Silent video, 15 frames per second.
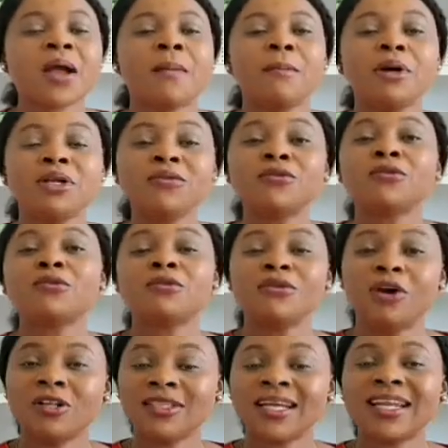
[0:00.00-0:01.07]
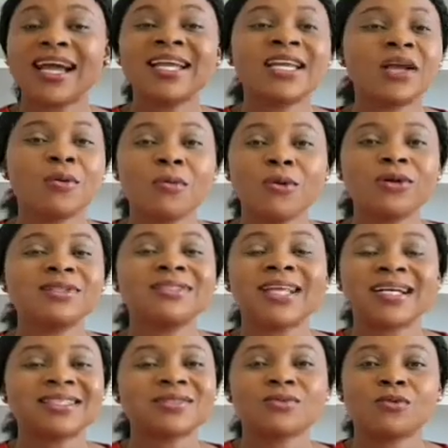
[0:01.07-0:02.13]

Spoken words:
But if you underline a word that